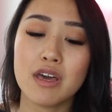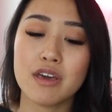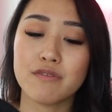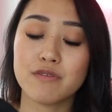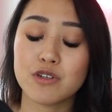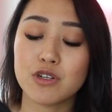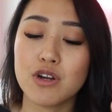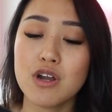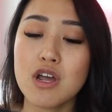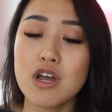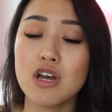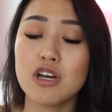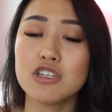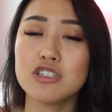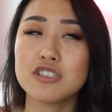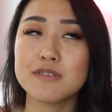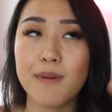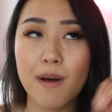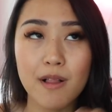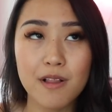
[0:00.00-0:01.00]
if you're
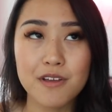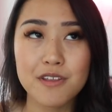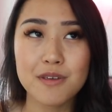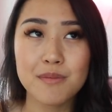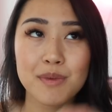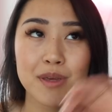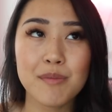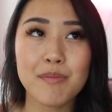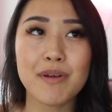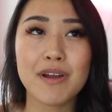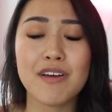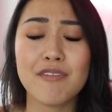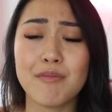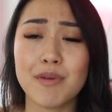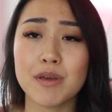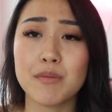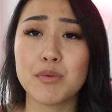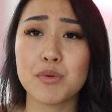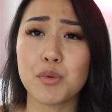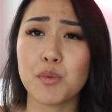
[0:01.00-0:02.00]
smaller than me but have
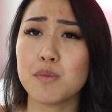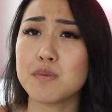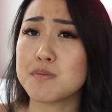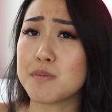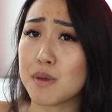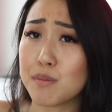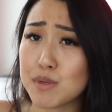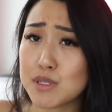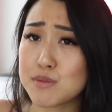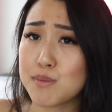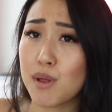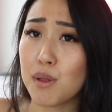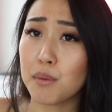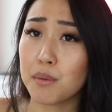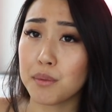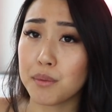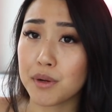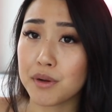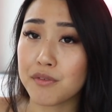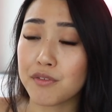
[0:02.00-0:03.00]
big boobs, maybe small
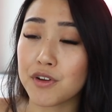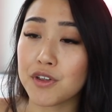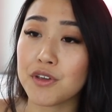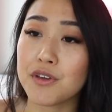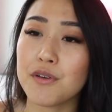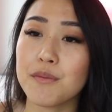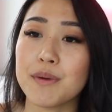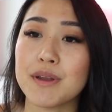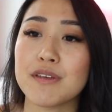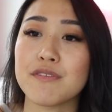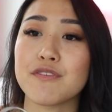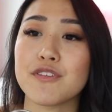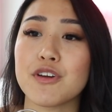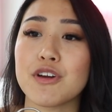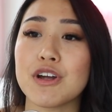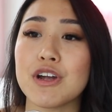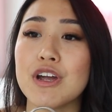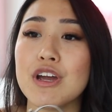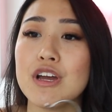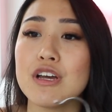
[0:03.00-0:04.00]
would work for you. But if
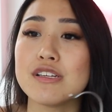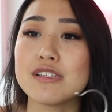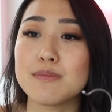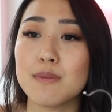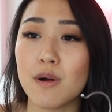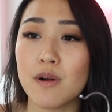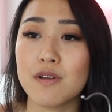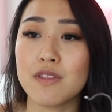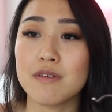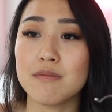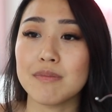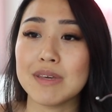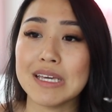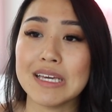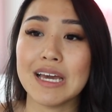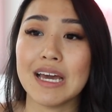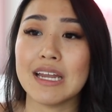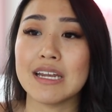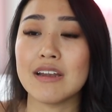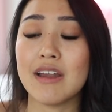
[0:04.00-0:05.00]
you're smaller than
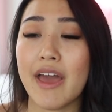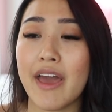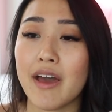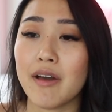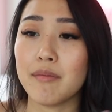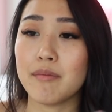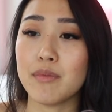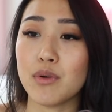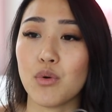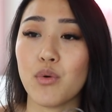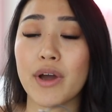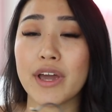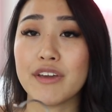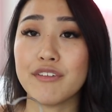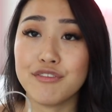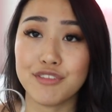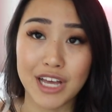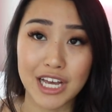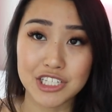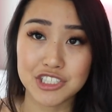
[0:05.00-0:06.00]
me and am
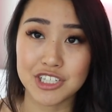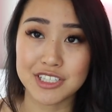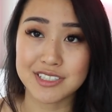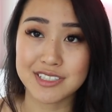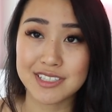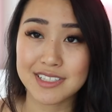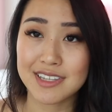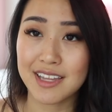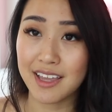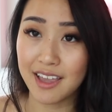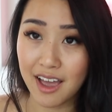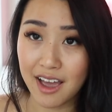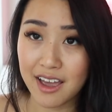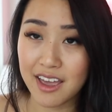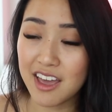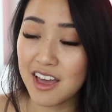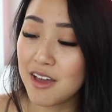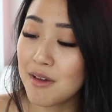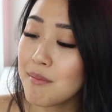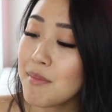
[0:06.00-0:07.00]
quite flat-chested like
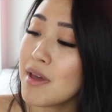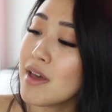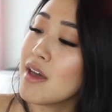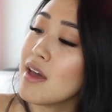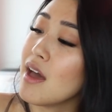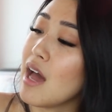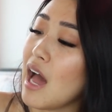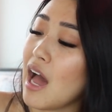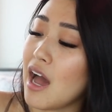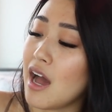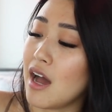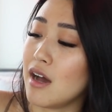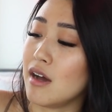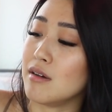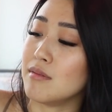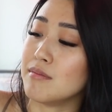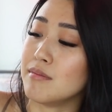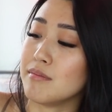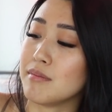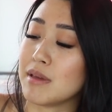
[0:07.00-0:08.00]
I am,
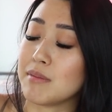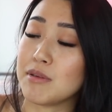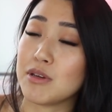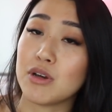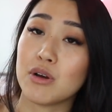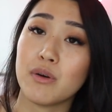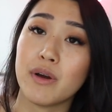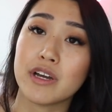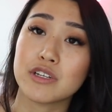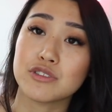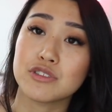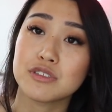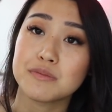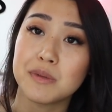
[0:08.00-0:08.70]
maybe go extra